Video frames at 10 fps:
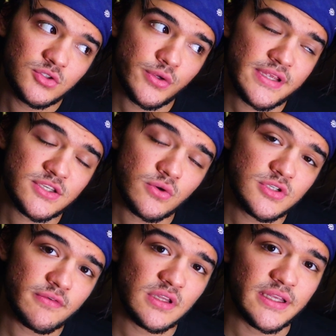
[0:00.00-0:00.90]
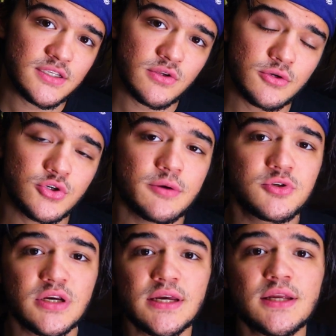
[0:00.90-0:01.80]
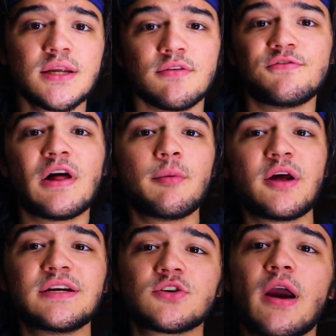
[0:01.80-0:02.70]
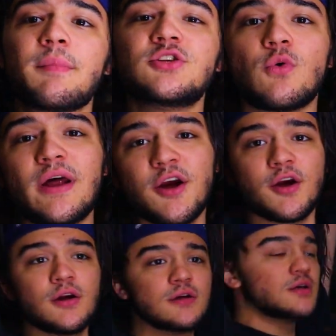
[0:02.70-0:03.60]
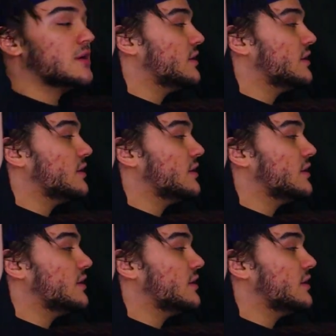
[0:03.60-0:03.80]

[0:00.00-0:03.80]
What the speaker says: join the Discord server, the link is in the description, and follow me on Instagram and Twitter.